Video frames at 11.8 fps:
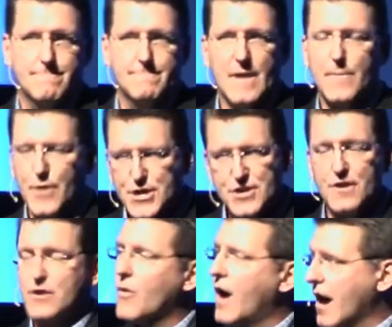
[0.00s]
I'm preaching to the
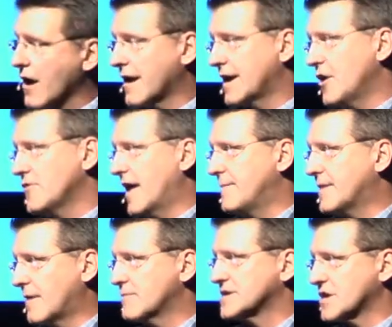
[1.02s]
choir, I know that, but
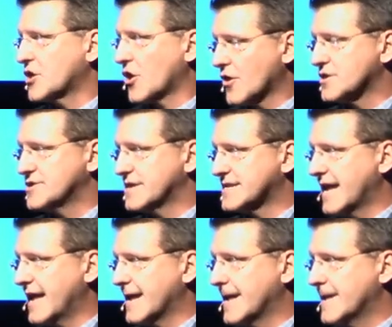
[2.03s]
I'm just encouraging to
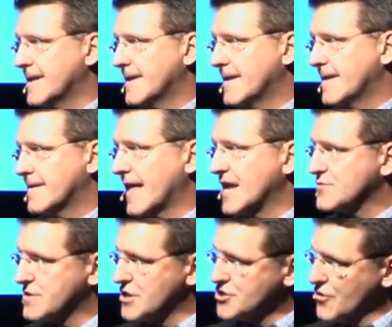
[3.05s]
say that's what
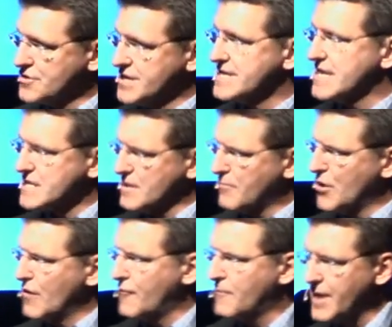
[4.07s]
the church is. This is a
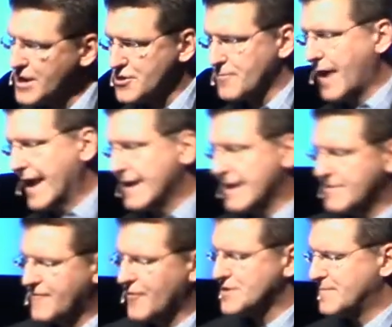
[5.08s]
beautiful picture painted in
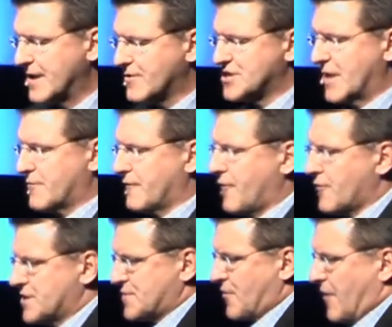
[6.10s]
1 Peter chapter 4
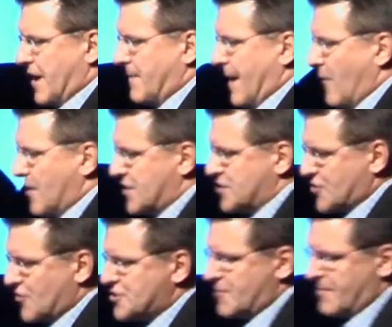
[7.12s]
this morning about what the
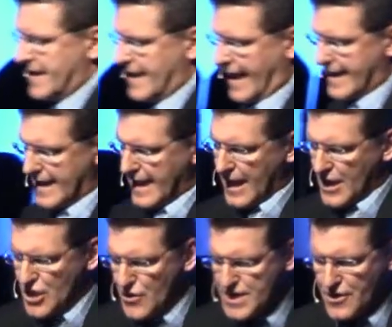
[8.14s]
church should be like,
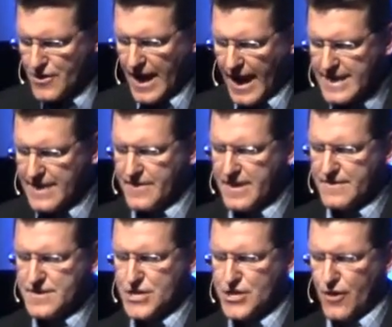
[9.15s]
using your God given gifts
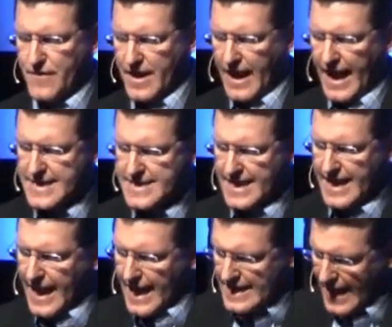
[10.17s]
to serve. And lastly,
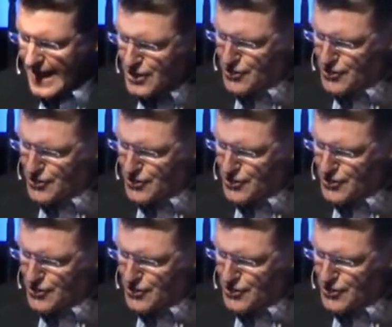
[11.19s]
let your